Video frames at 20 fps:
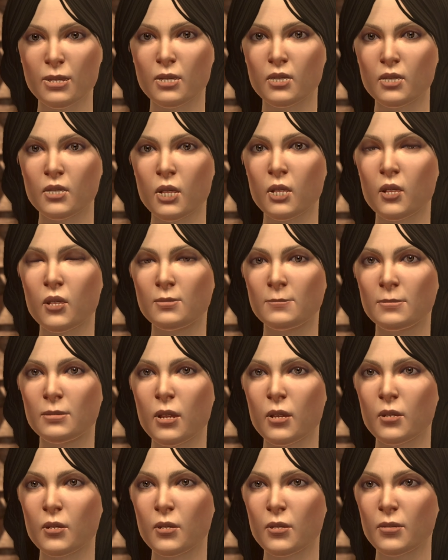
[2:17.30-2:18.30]
He's a good
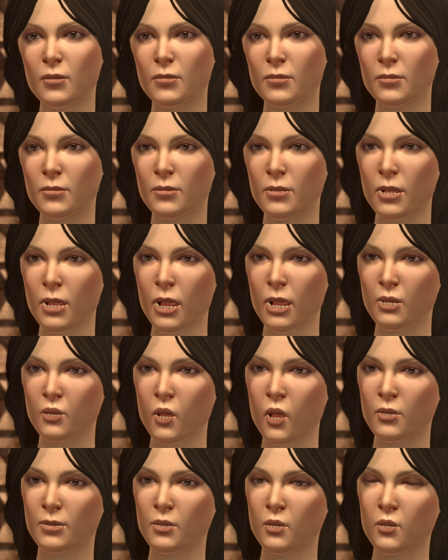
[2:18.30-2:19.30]
man. I
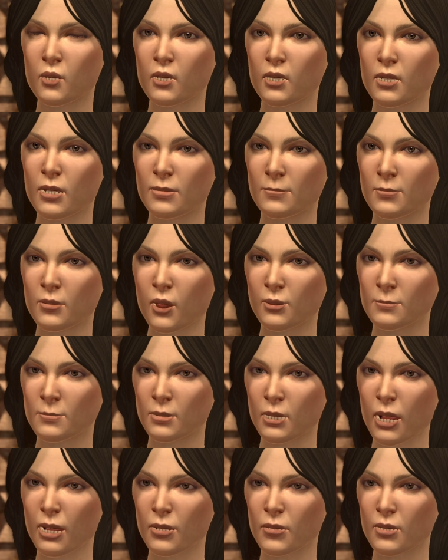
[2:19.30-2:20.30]
won't lose him to the
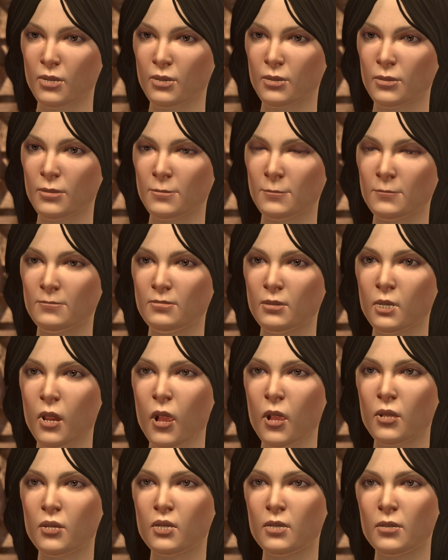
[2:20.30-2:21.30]
blighted
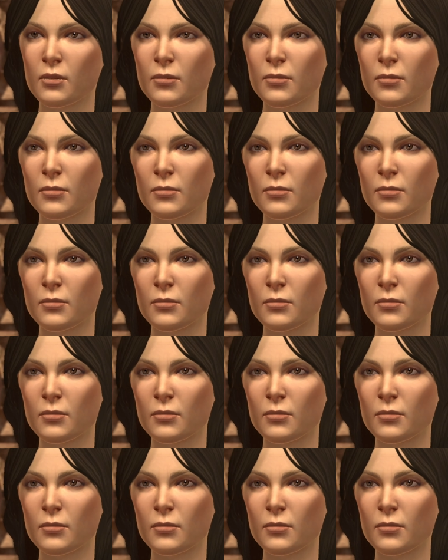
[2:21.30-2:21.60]
Templars.